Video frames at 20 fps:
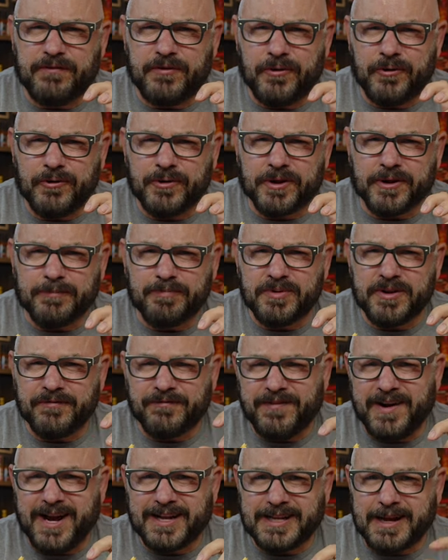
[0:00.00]
Florida, in
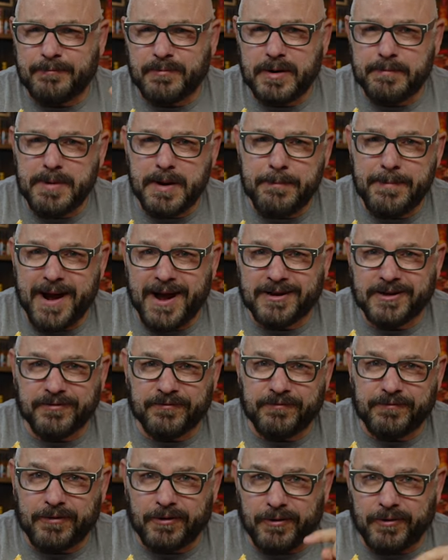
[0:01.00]
fact, I'm going to be back in
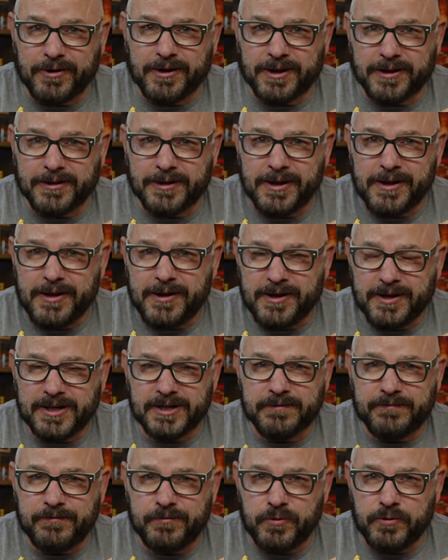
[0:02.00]
Florida in
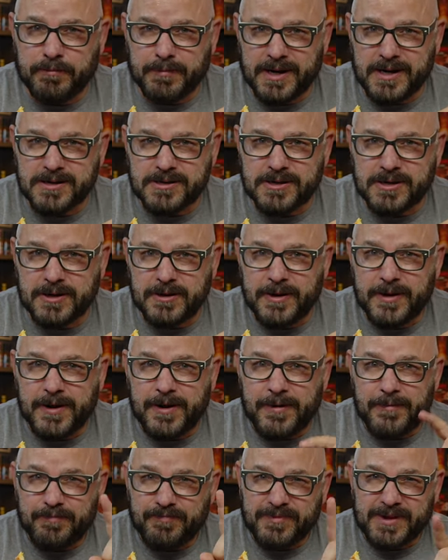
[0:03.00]
a few months.
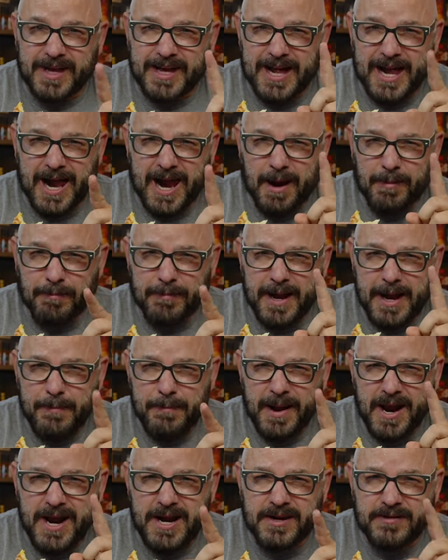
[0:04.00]
I may
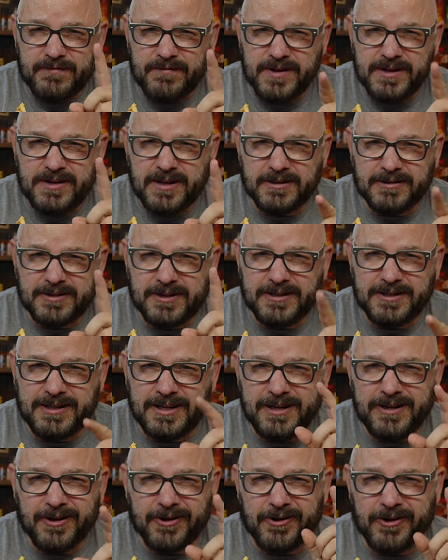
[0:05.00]
pay the visit to
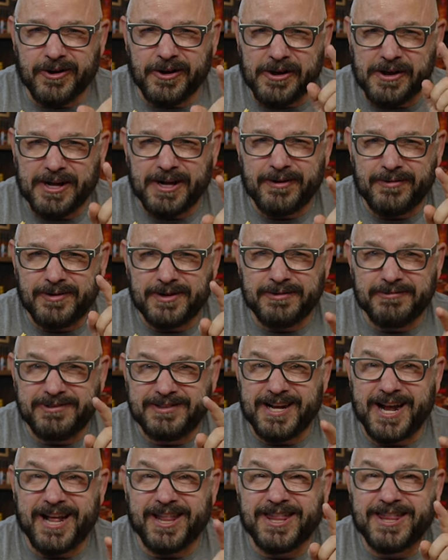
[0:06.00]
see her
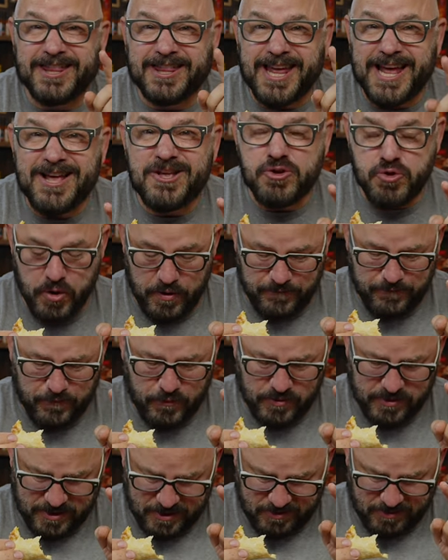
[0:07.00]
Okay, say thank you
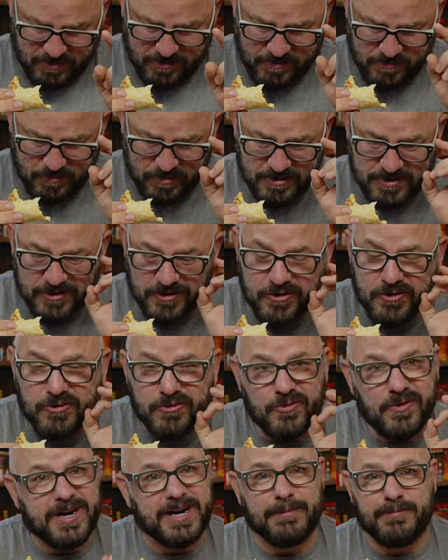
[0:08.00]
for the
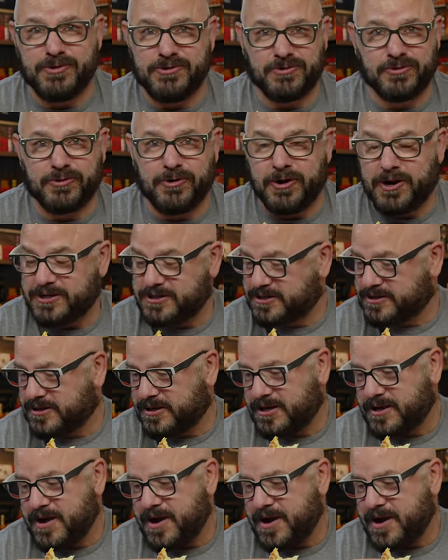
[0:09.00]
incredible thoughts.